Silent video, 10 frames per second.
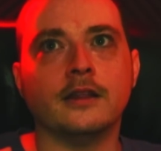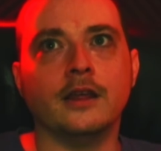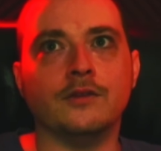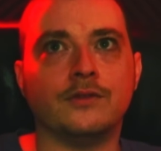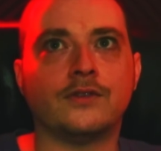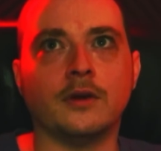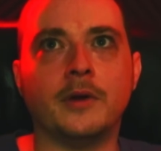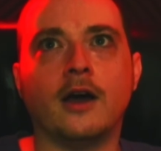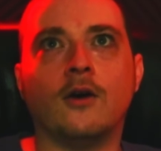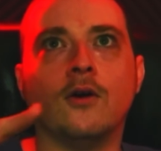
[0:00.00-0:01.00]
it
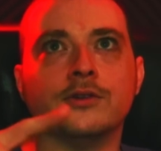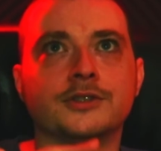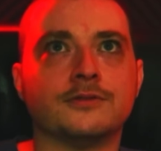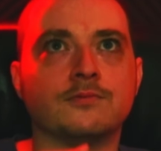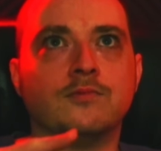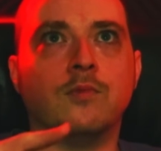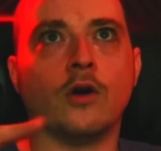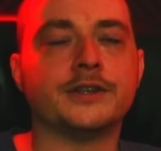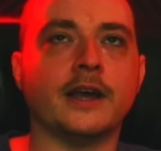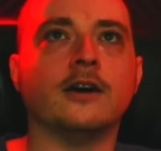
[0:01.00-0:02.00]
somehow all just
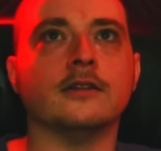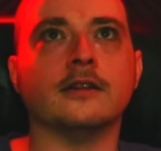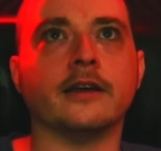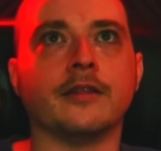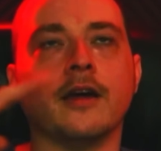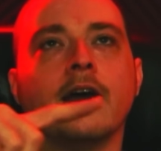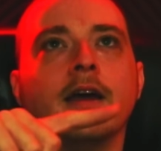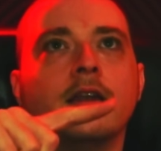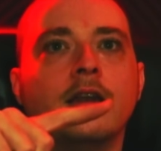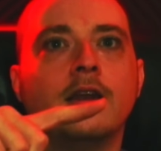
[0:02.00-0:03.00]
works out like
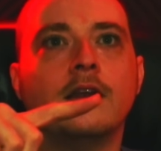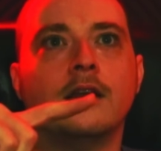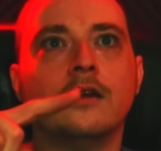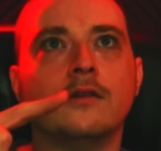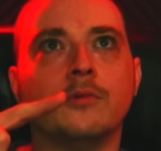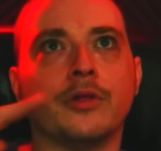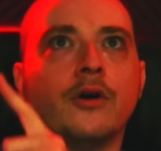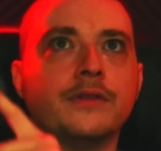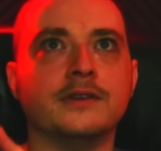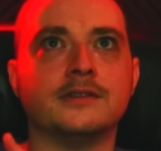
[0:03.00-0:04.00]
that with
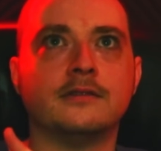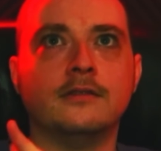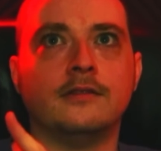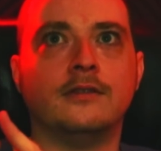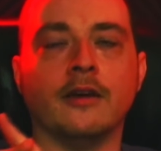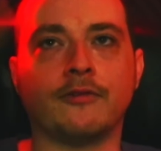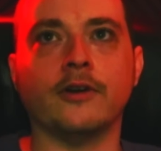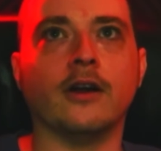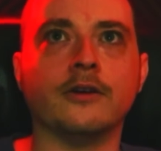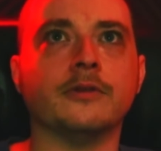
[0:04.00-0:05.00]
all these
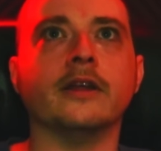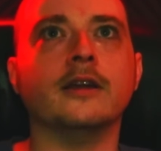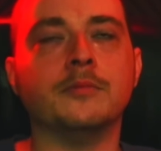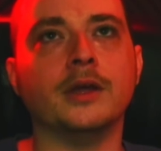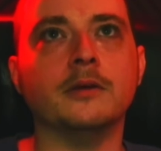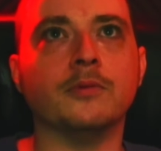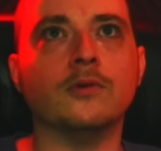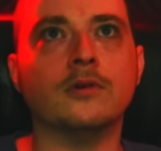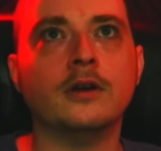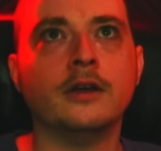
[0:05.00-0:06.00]
different unrelated
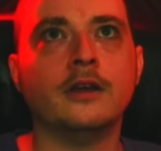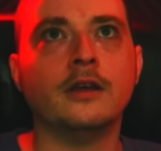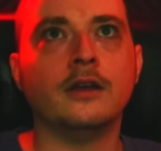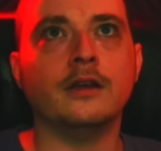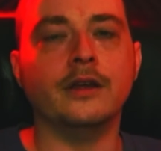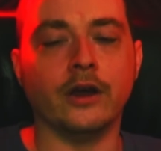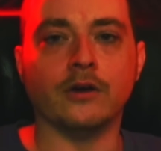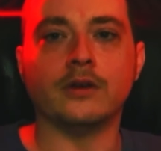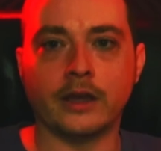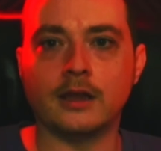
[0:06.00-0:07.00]
people. You
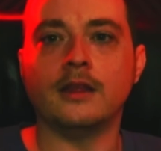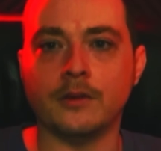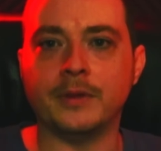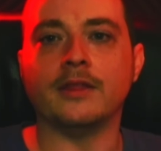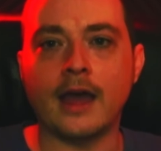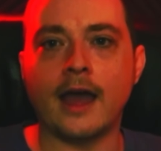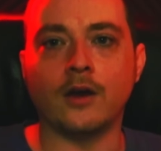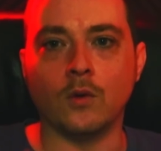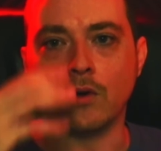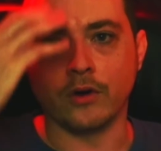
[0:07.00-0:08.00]
know, it could either be that
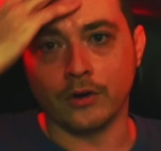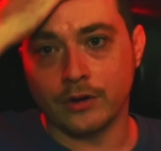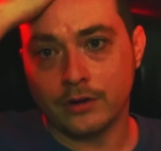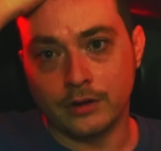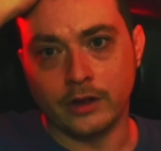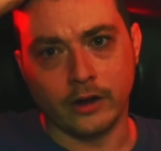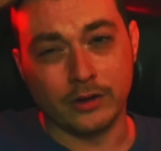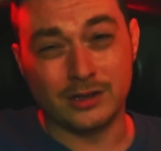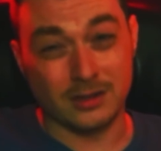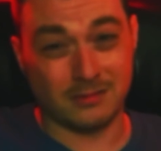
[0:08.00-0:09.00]
or, you know,
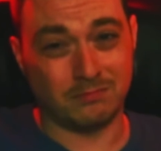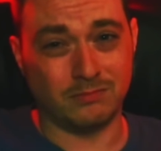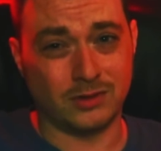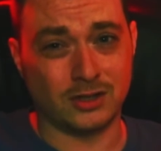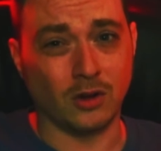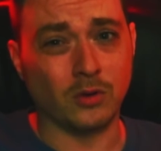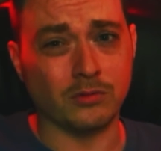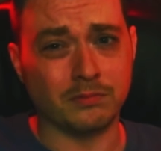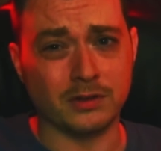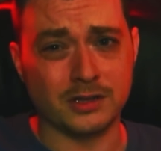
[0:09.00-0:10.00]
he just
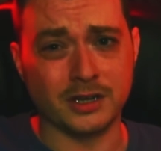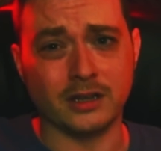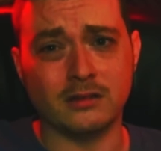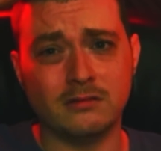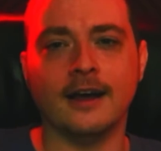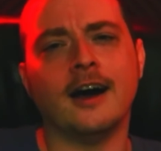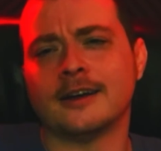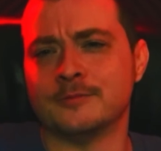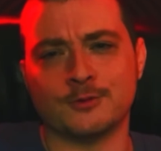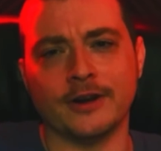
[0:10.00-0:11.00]
stole the shit.
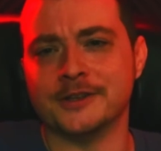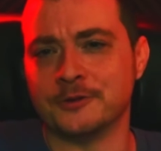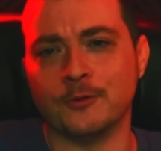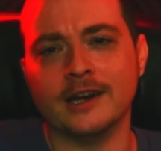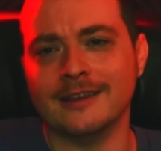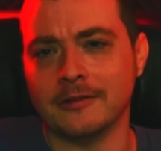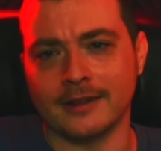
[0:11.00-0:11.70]
Occam's razor, what do you